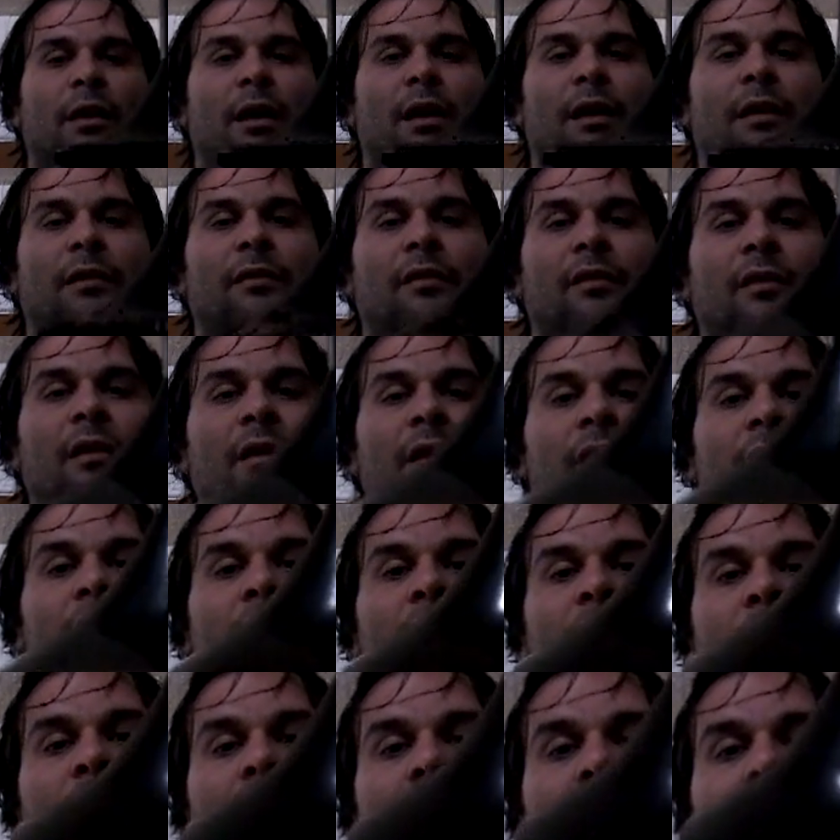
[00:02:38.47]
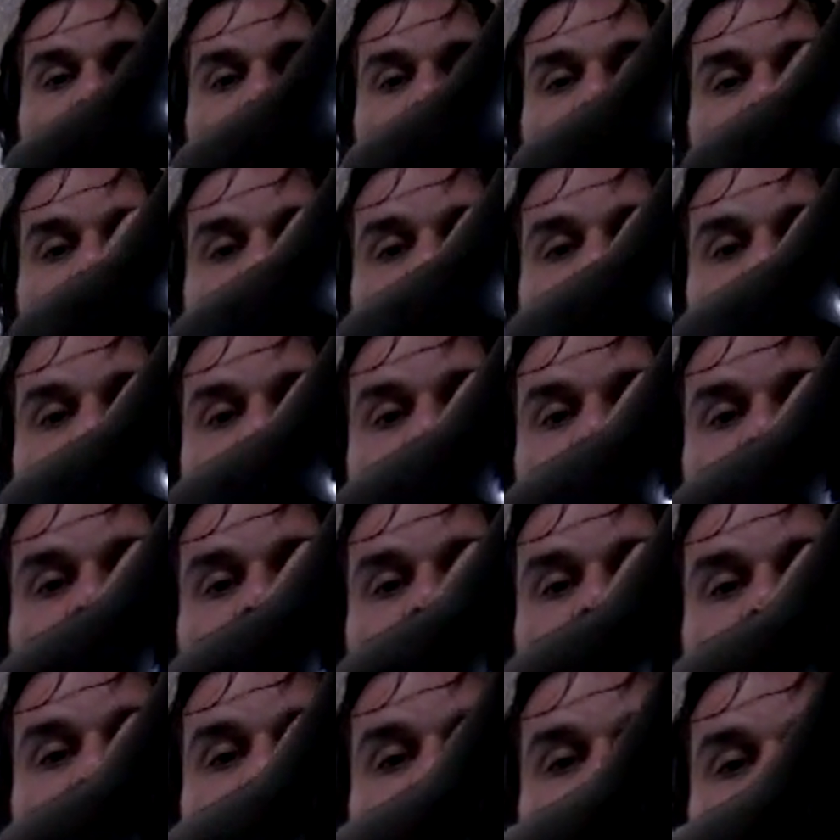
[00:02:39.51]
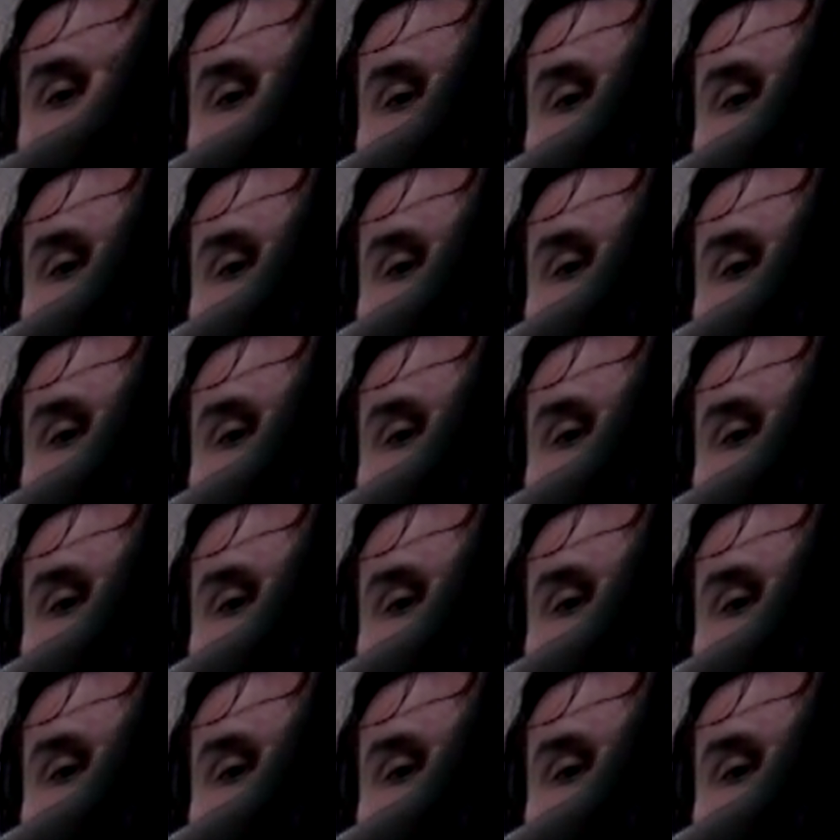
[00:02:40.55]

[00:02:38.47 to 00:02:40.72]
nice. And as you can see, it says